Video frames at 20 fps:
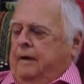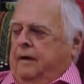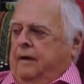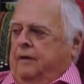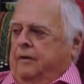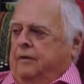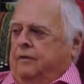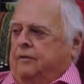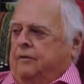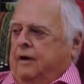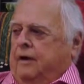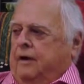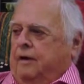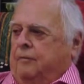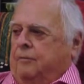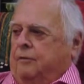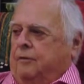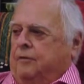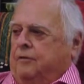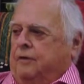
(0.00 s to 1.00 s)
in the
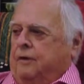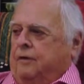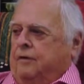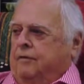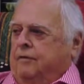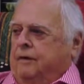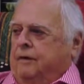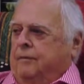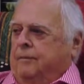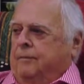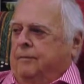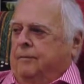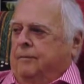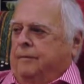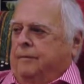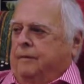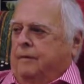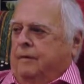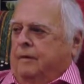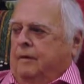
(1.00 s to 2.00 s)
South Pacific
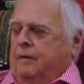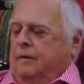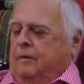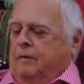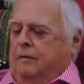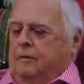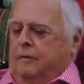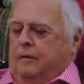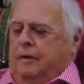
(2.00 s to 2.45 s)
on